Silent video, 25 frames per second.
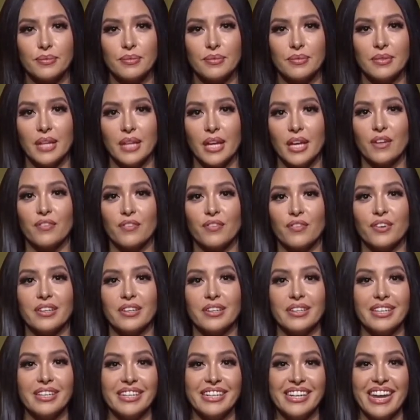Thank you for
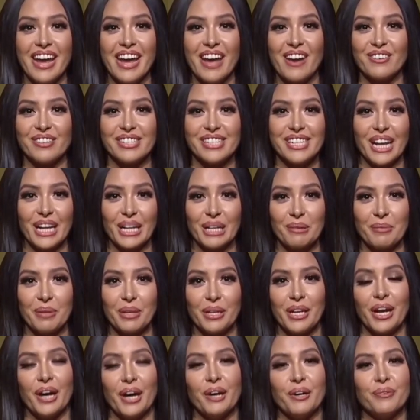never telling me
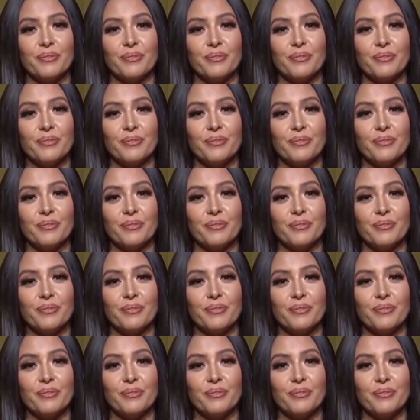no